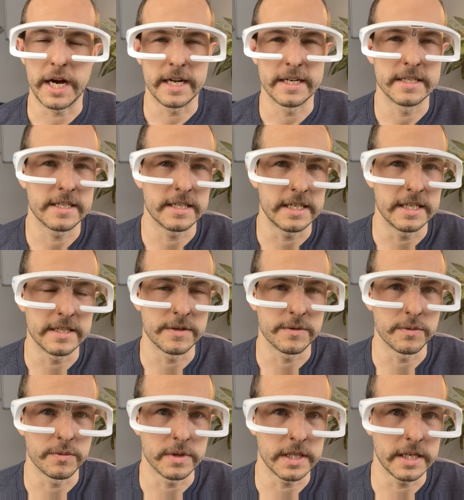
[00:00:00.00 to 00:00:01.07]
honestly isn't
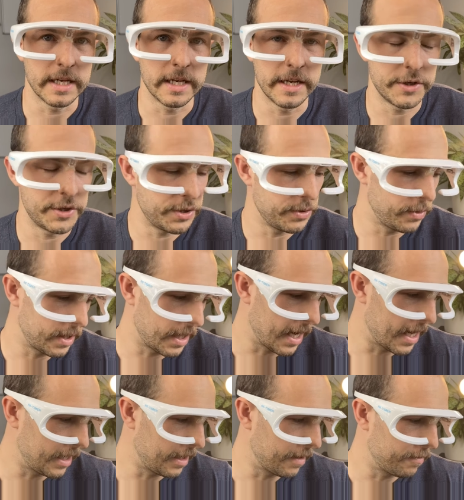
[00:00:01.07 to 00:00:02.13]
really an issue with
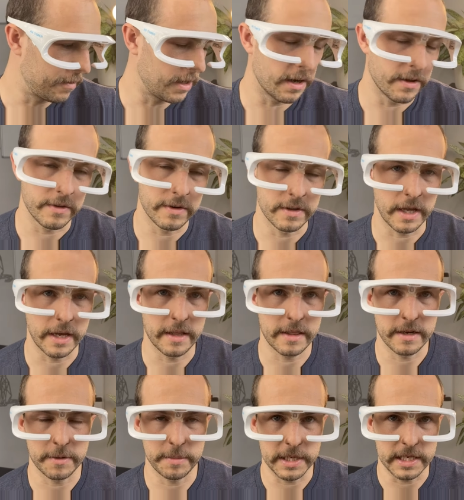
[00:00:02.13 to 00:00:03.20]
any of the other light
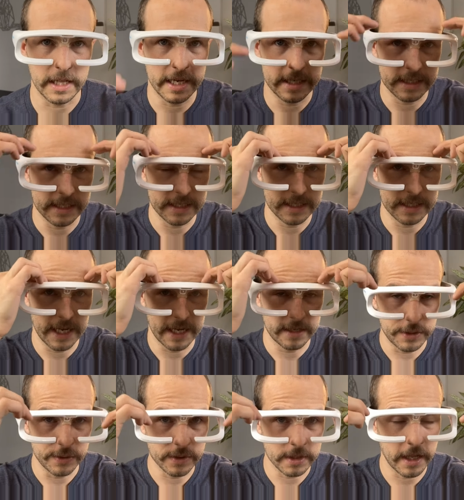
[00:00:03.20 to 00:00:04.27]
therapy glasses that
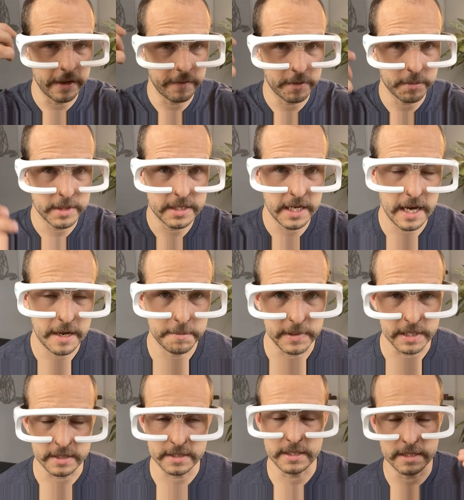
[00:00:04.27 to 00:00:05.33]
use light from the top
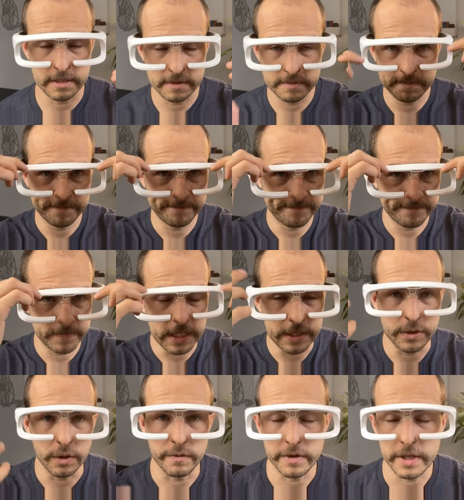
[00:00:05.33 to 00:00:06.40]
because the
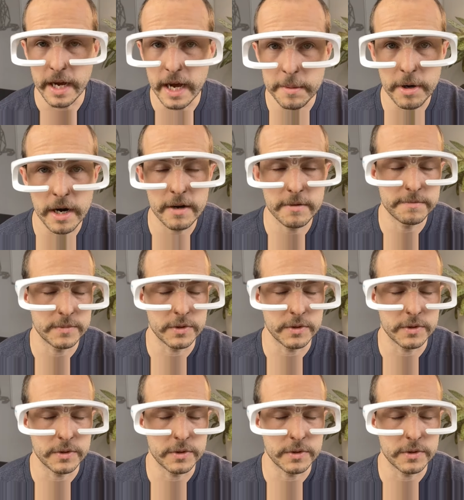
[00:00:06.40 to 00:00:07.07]
it's over the eyebrow.